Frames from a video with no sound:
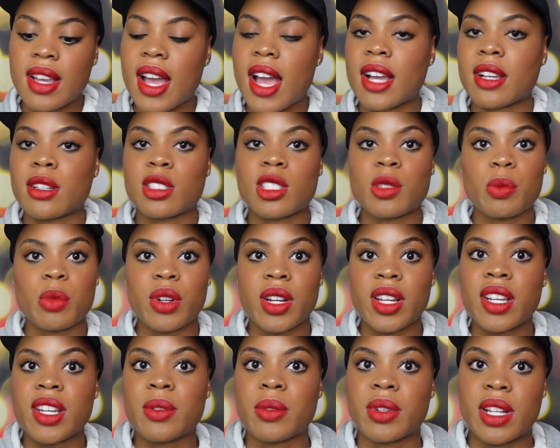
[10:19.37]
I could
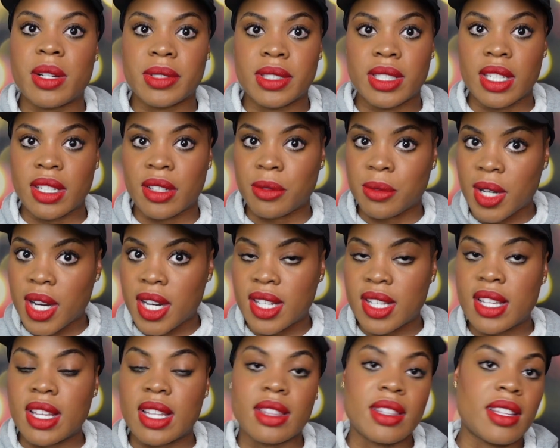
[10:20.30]
spray it when I was getting
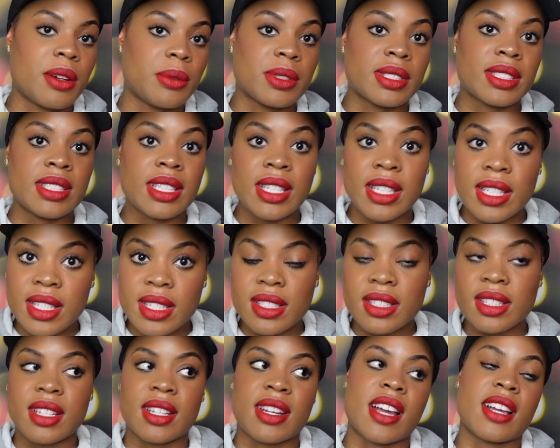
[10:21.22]
ready and that was
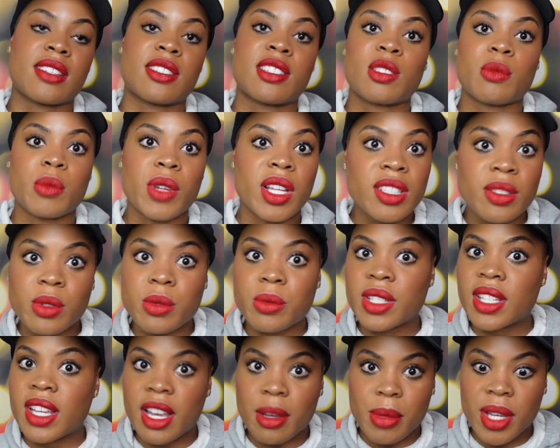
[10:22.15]
it. And I could smell it when
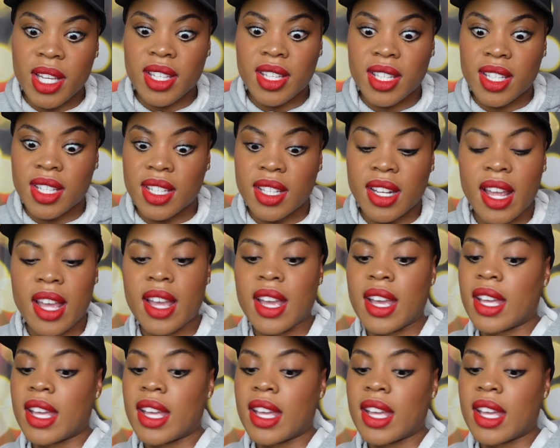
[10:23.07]
we got back in.